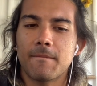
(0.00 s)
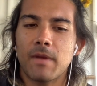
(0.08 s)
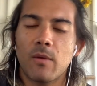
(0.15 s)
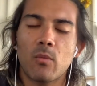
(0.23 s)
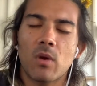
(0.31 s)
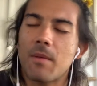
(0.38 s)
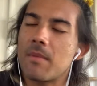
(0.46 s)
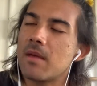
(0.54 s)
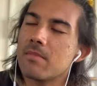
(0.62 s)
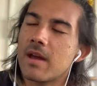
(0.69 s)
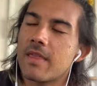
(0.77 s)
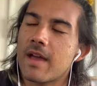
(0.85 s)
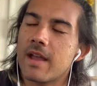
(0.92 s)
And what I mean
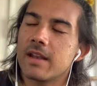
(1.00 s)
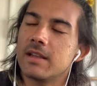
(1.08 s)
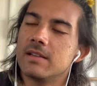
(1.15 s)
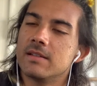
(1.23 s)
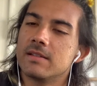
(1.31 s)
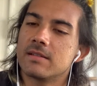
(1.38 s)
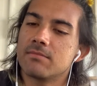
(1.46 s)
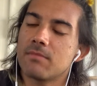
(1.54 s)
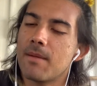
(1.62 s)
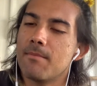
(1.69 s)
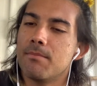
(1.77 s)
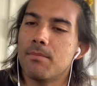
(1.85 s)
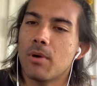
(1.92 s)
by that is my
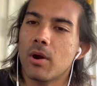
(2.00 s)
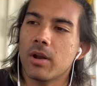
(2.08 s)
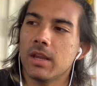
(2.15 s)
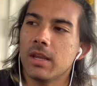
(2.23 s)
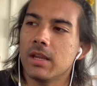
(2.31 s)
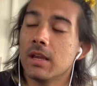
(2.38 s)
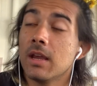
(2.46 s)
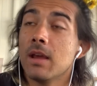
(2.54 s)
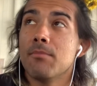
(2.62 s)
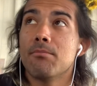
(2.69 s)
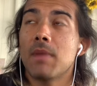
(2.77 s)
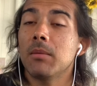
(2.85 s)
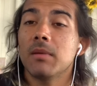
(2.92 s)
body,
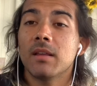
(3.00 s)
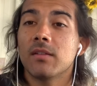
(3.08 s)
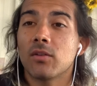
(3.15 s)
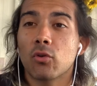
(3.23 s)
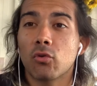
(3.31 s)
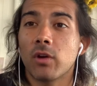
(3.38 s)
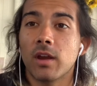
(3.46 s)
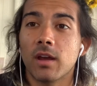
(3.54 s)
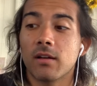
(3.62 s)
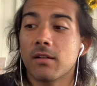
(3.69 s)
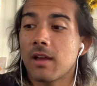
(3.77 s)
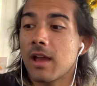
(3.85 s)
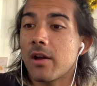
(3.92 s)
maybe it's a Kriya,
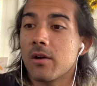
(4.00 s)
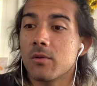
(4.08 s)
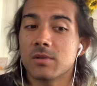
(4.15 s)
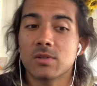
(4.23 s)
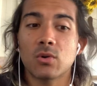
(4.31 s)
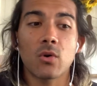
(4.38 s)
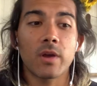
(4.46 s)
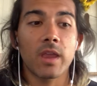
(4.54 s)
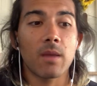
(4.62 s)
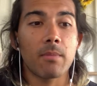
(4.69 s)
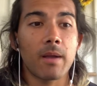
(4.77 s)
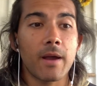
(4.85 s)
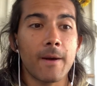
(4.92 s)
how I was talking
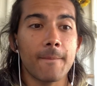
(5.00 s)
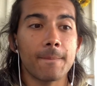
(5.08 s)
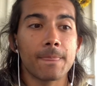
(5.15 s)
about